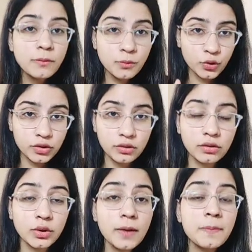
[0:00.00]
form
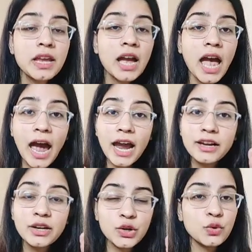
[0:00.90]
more. Okay,
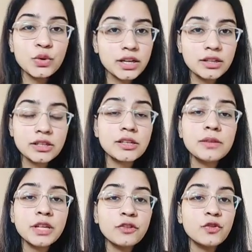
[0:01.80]
and new
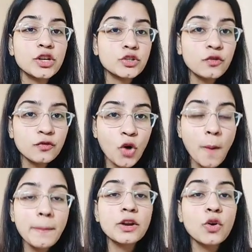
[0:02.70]
criticism, they focused
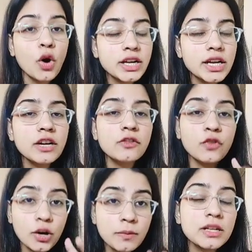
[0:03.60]
on form and
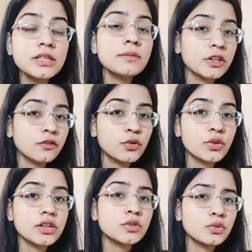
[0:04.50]
content.
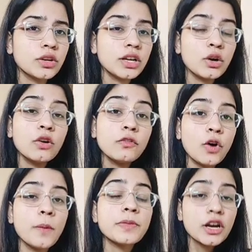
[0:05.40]
Formalism, they focused
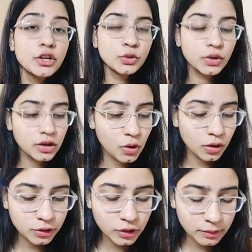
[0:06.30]
only on form. So
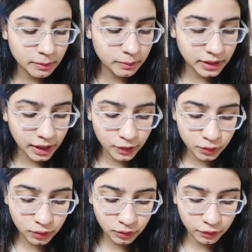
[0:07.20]
you can also
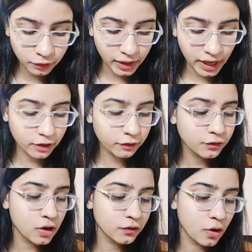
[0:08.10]
remember that,
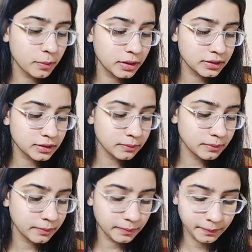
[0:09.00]
F for
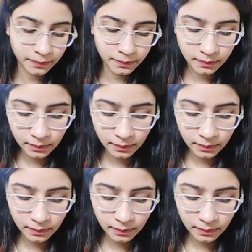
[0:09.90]
formalism